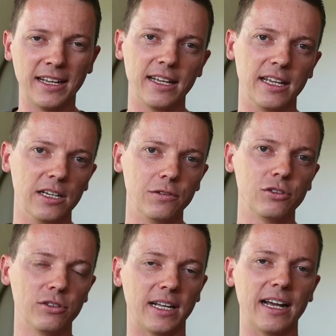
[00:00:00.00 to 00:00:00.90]
If you
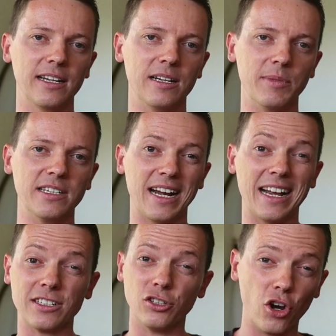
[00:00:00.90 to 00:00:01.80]
do that, it means it has
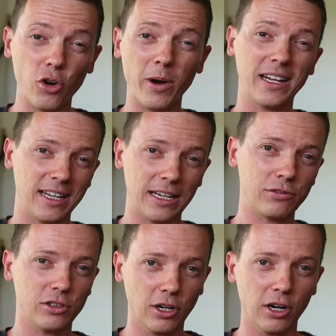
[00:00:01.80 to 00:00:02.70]
nowhere left
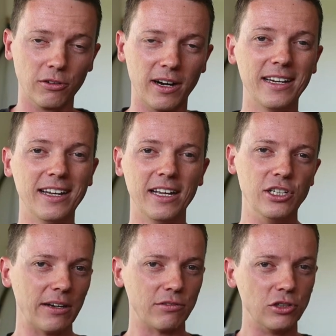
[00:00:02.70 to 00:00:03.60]
to go, right? You
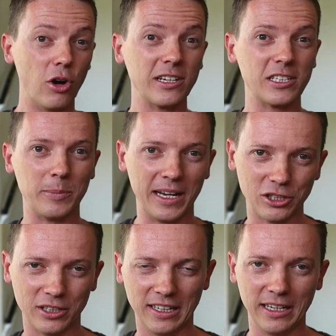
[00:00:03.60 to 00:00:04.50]
have no
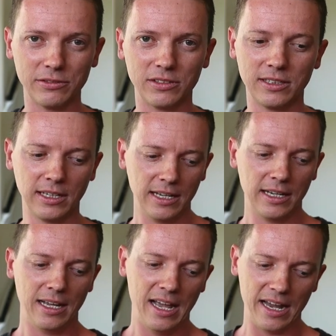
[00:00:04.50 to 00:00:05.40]
expansion left.
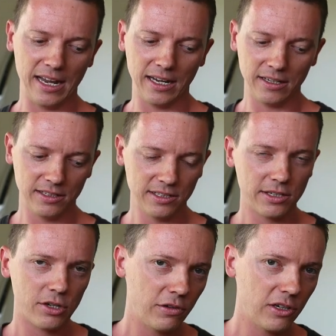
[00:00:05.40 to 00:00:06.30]
And this is
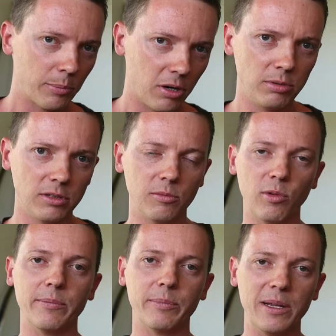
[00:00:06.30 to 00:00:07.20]
often a problem
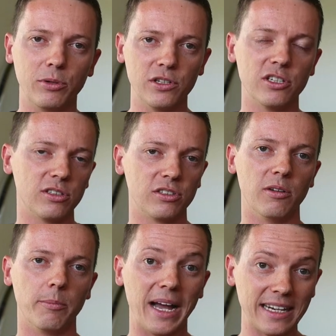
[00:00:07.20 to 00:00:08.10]
when people use the term
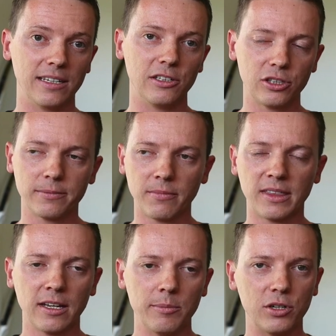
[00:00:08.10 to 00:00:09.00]
back tension
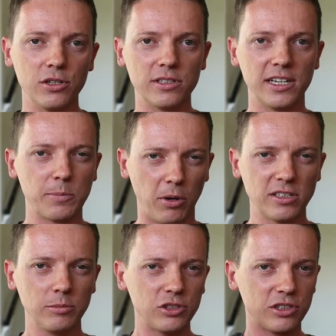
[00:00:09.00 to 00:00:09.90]
because it's
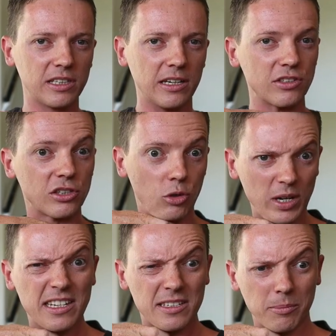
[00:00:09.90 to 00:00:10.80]
possible just to kind of
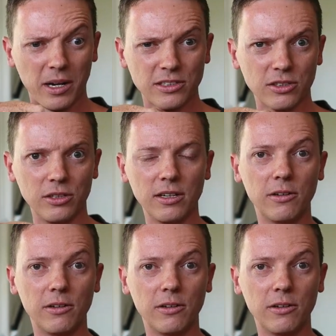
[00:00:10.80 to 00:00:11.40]
squeeze the muscle,